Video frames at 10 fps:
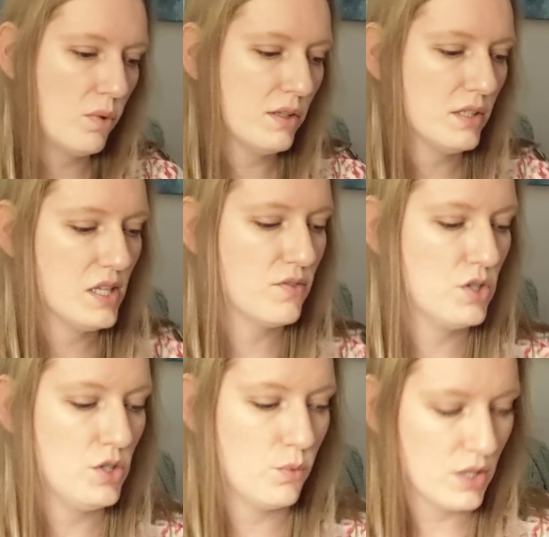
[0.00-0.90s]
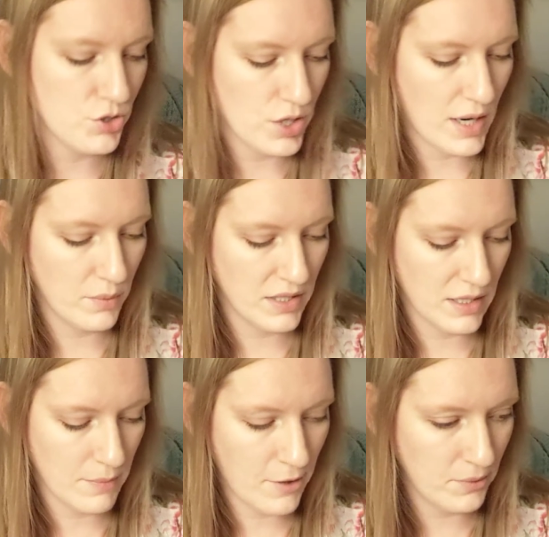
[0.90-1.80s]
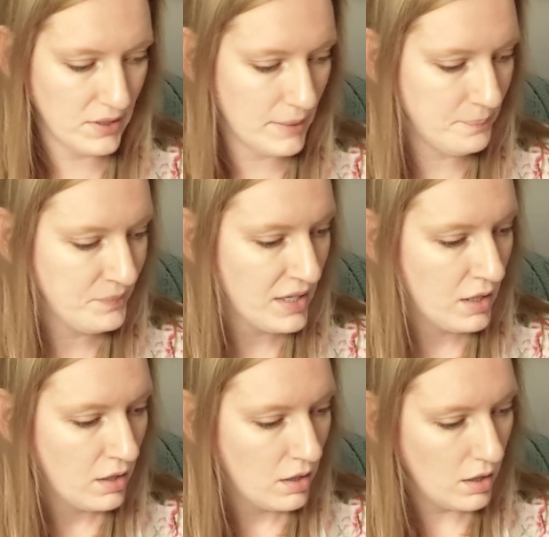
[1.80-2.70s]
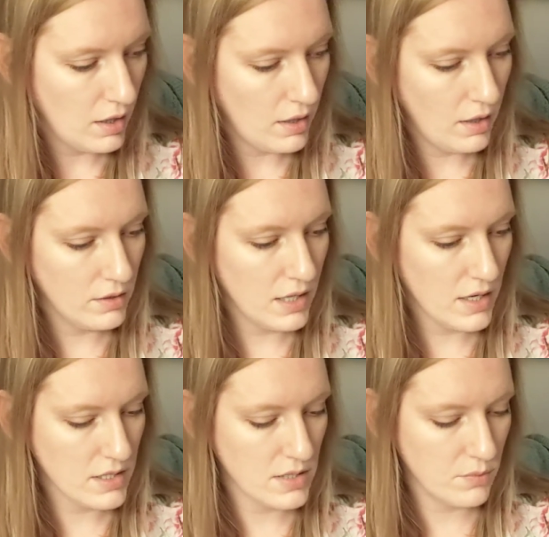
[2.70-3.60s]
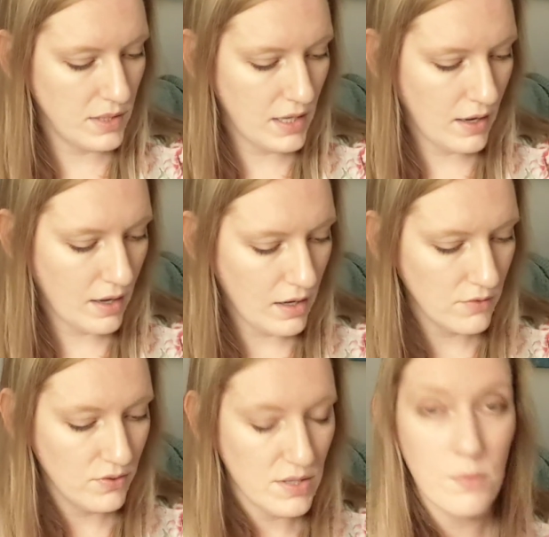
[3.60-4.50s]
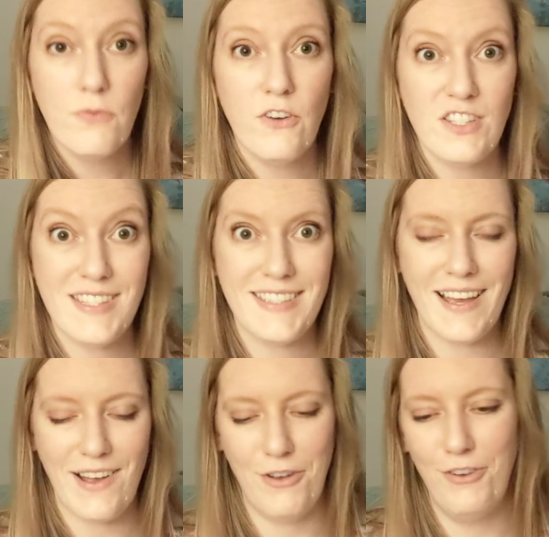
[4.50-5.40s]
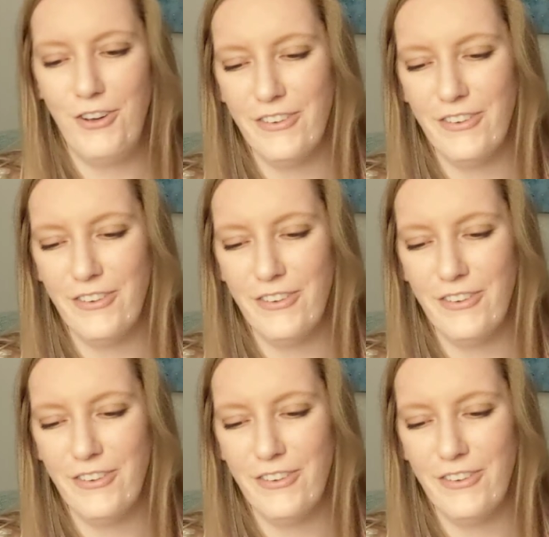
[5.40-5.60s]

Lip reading: Willing to give the new one a try when they come out with it. Next, we have some foot stuff.